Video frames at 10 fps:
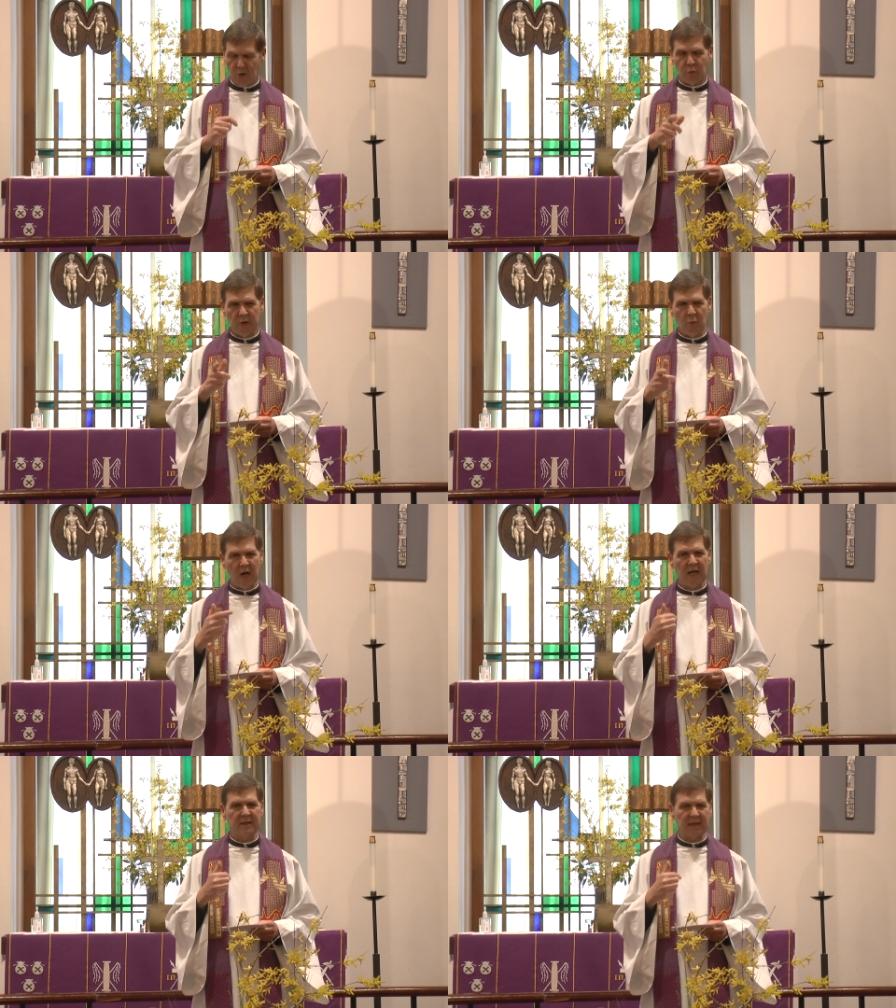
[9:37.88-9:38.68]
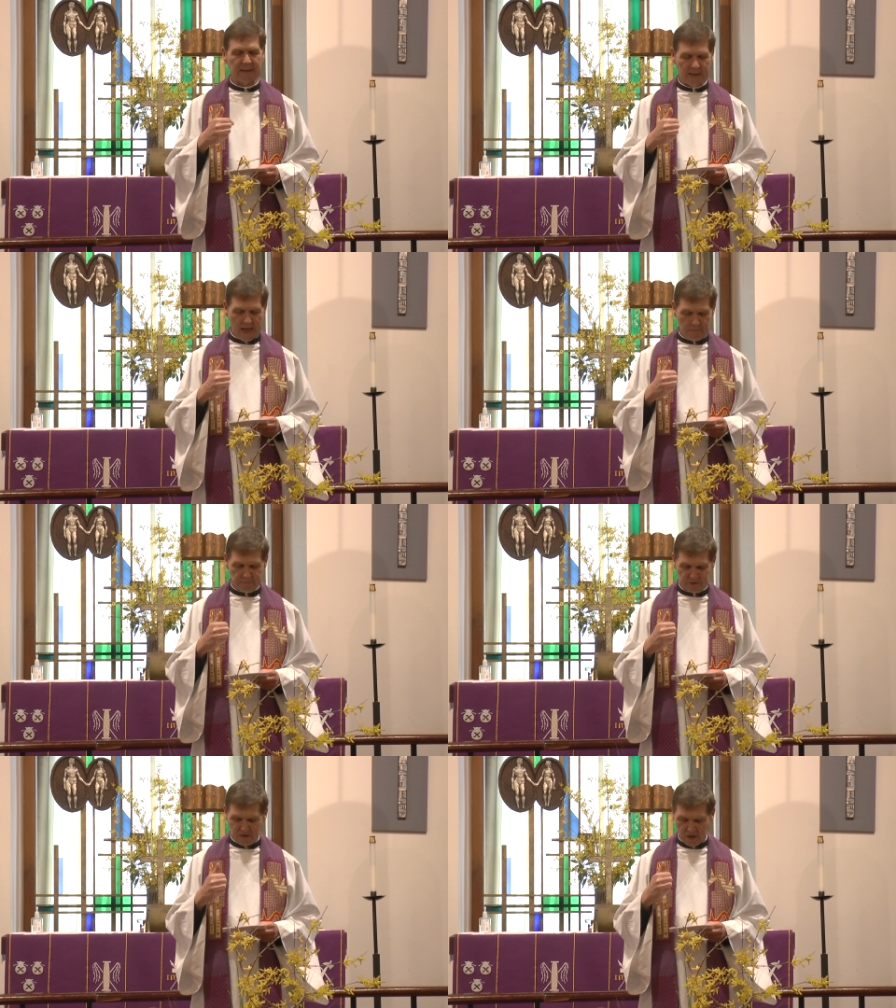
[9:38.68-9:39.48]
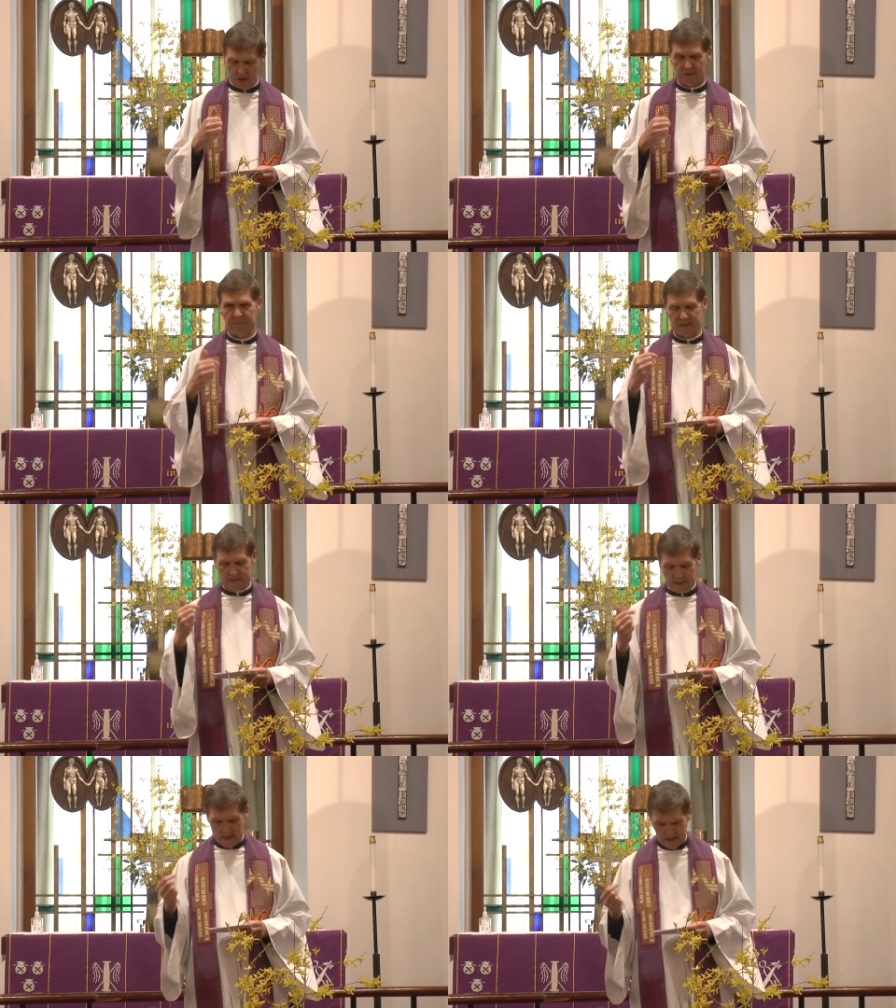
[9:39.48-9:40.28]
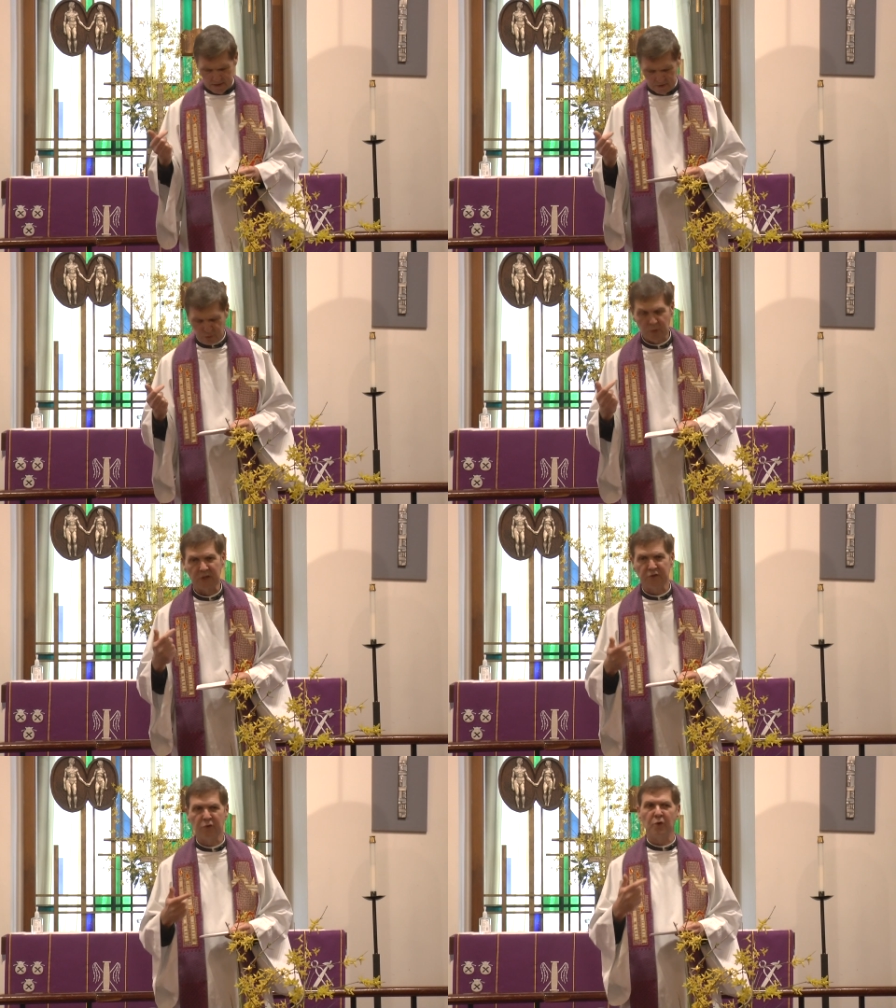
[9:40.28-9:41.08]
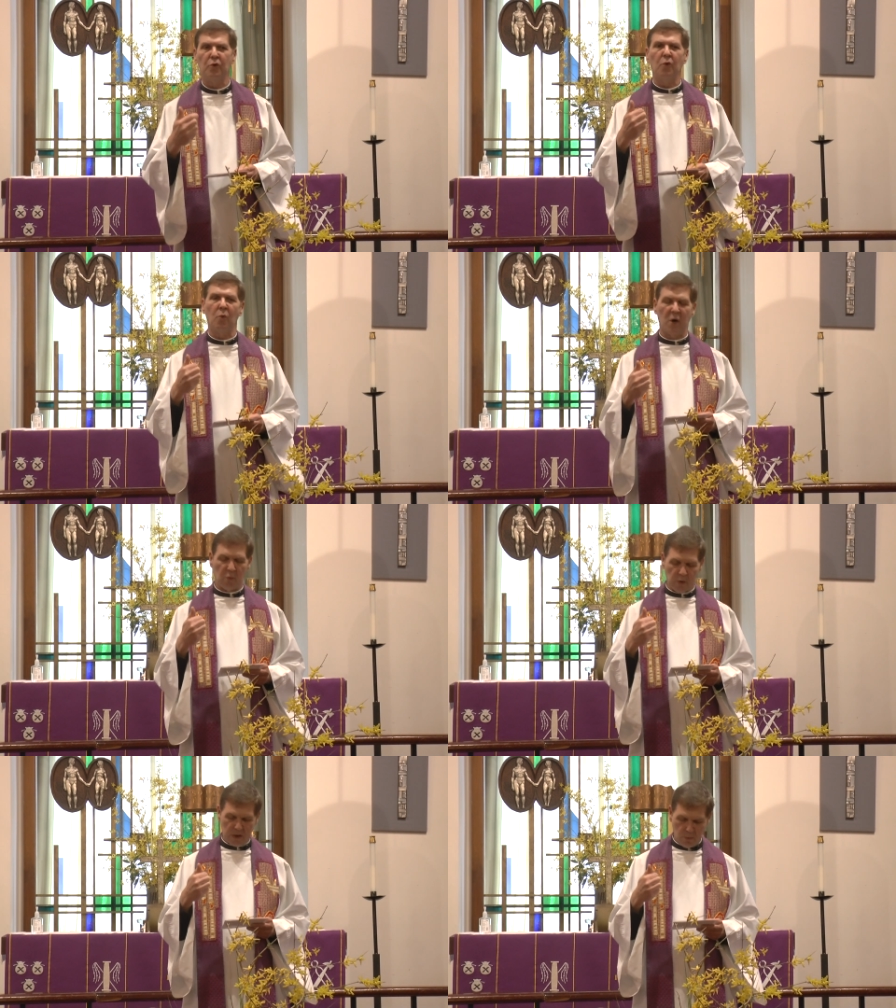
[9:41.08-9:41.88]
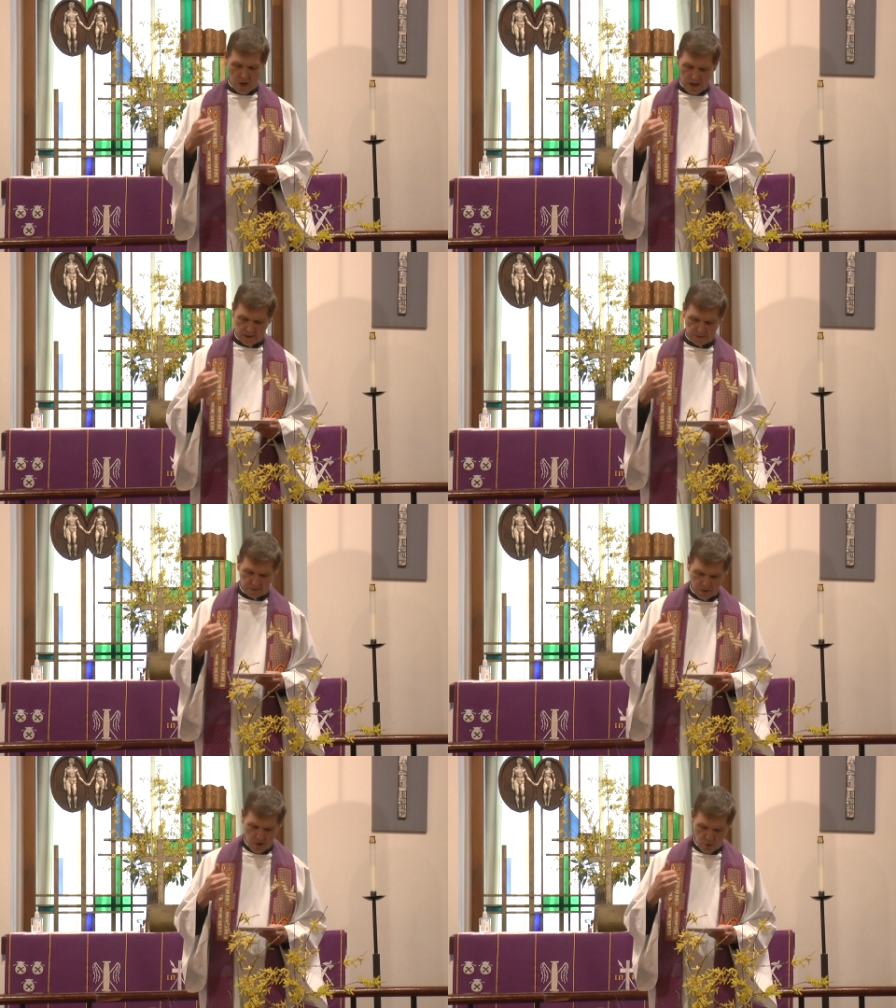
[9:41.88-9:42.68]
We want a lapdog Messiah who will do what we want.